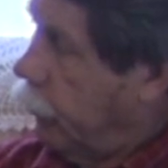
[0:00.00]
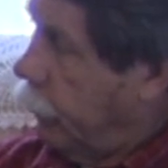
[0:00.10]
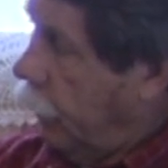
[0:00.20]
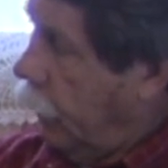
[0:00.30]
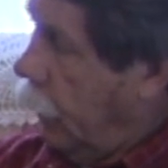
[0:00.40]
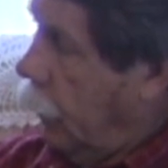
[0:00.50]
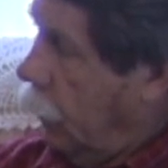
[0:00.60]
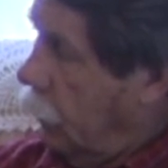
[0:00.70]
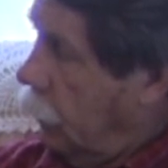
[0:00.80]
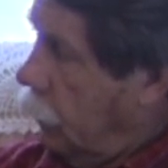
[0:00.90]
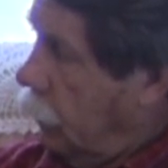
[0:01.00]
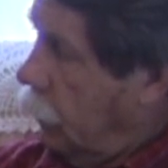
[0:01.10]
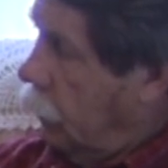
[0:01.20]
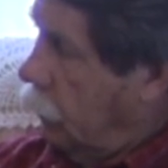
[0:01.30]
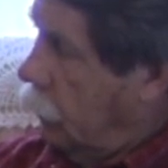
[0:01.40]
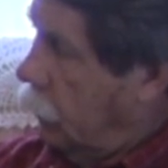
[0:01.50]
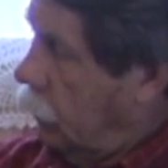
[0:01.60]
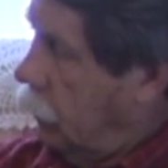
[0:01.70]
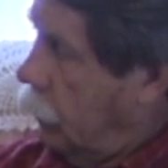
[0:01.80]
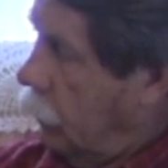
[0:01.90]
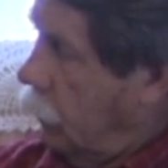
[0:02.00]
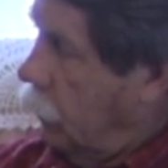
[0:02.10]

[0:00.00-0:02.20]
The person shown says nothing.